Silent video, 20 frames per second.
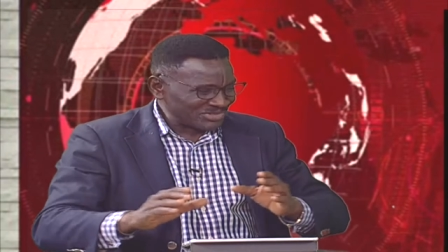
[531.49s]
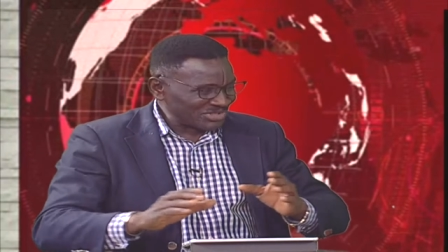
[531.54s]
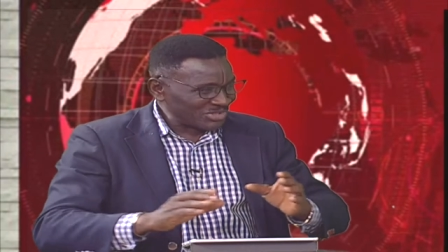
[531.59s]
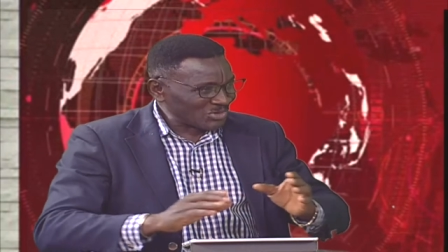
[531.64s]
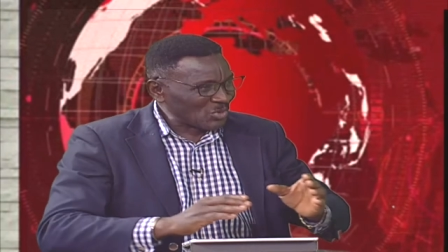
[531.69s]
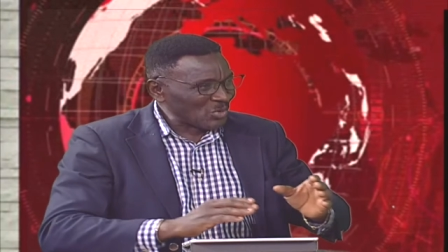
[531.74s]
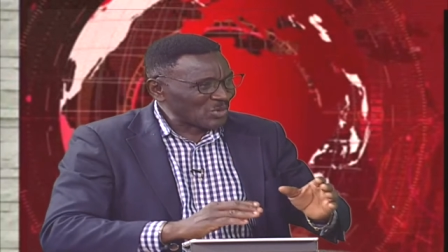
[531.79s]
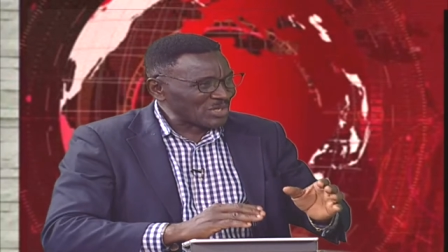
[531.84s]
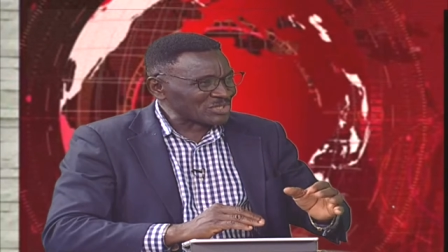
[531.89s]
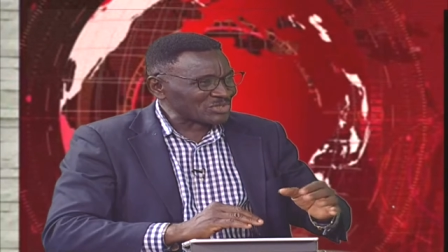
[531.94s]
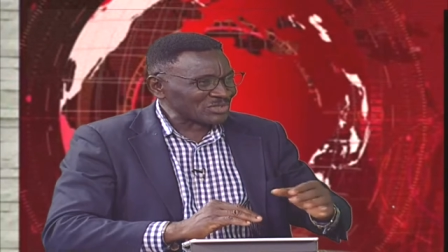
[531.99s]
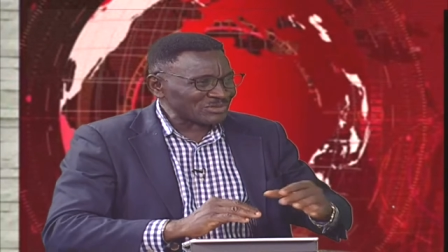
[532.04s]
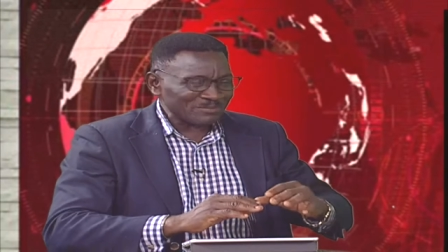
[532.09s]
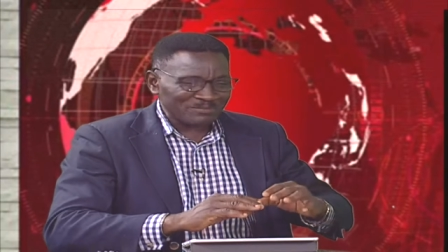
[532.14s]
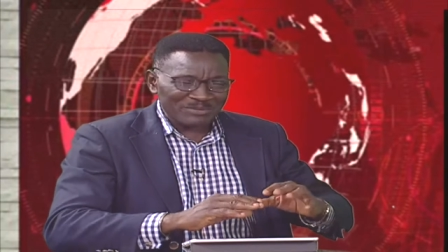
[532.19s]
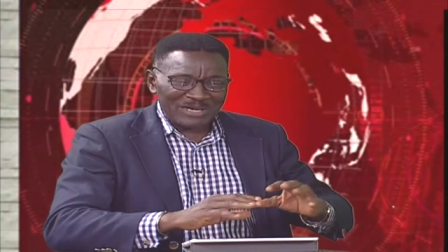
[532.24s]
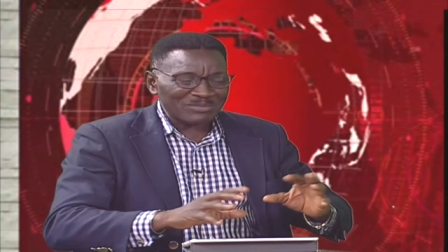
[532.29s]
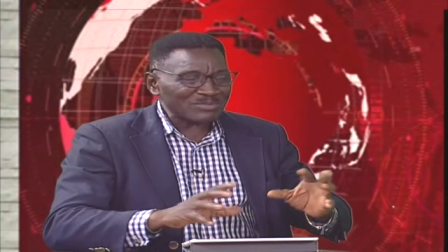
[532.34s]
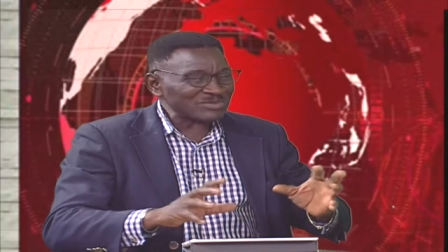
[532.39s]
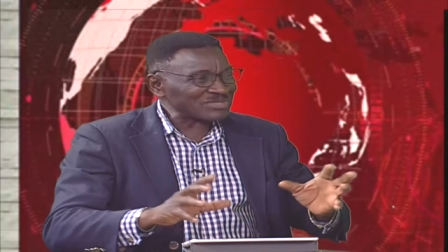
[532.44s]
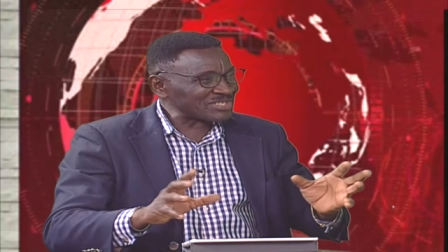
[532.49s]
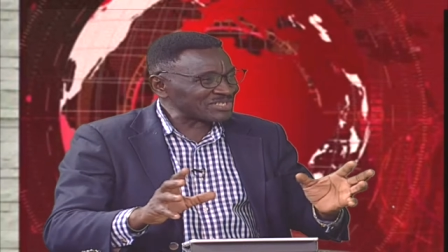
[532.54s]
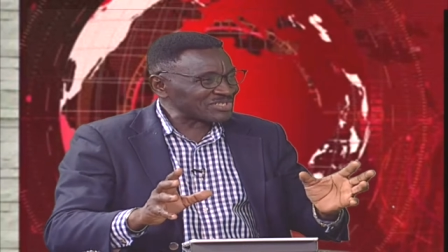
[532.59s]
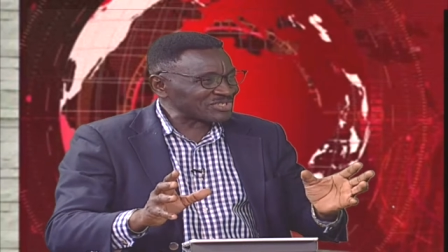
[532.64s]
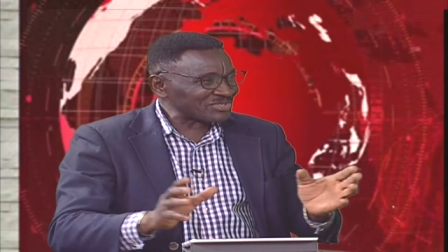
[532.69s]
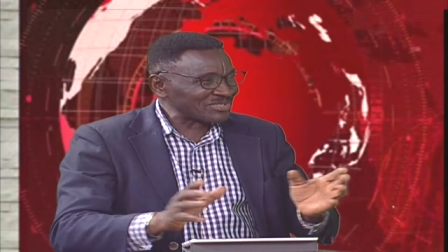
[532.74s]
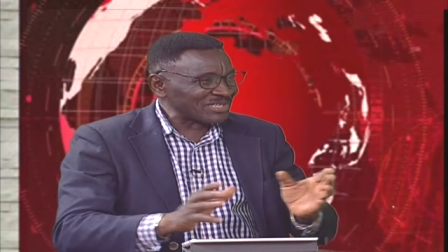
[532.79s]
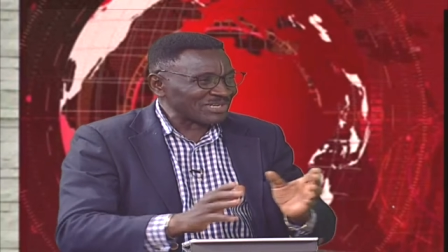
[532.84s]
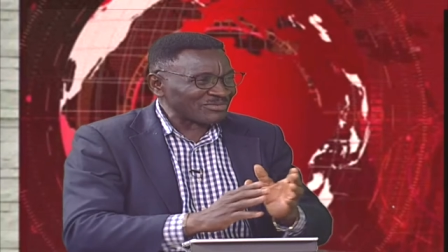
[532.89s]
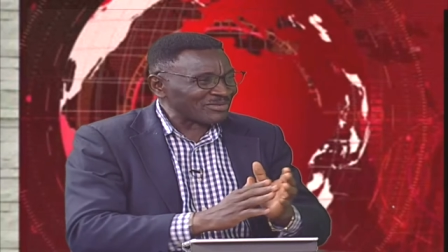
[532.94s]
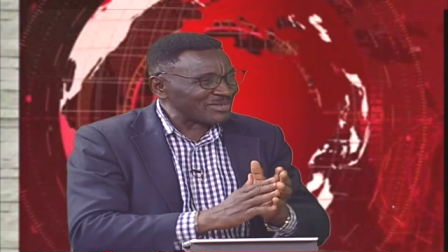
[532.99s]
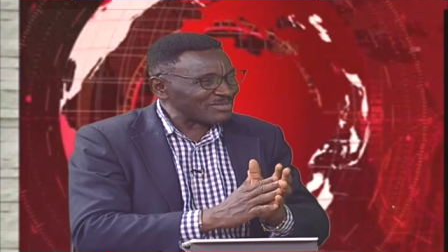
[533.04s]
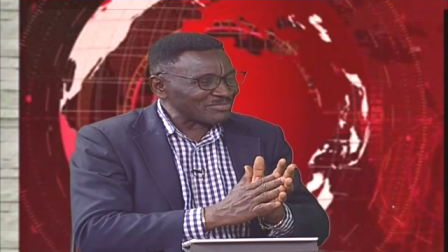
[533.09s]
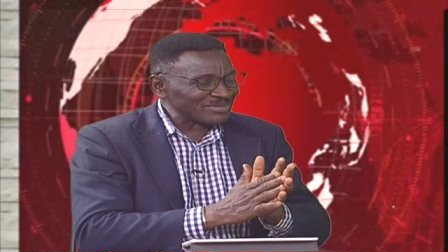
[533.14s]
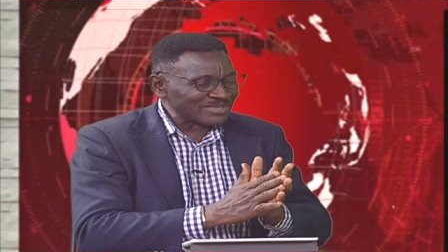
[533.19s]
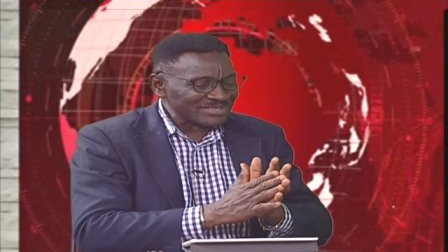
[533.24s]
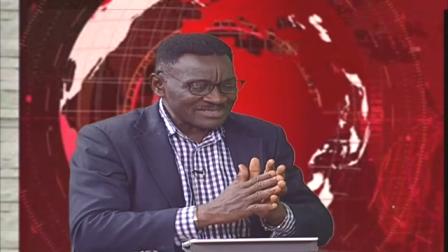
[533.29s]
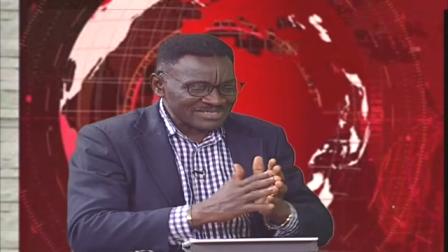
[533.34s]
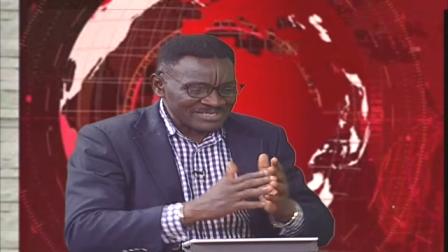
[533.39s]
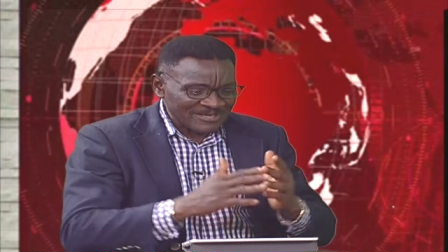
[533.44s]
equation, permutation,
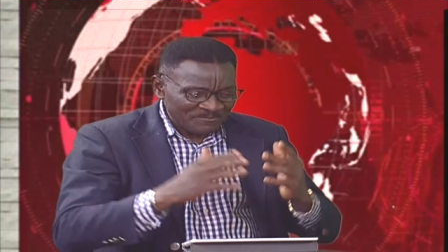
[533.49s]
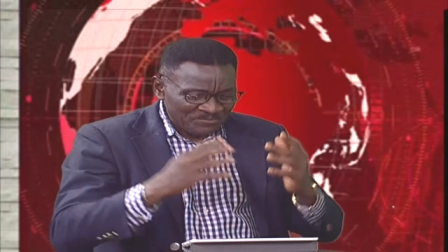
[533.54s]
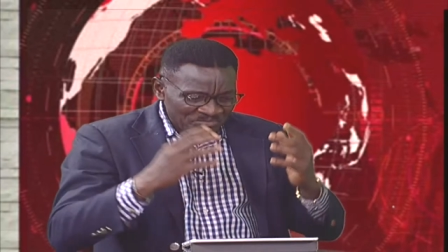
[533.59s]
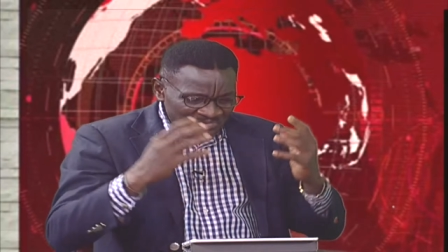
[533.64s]
arrangement,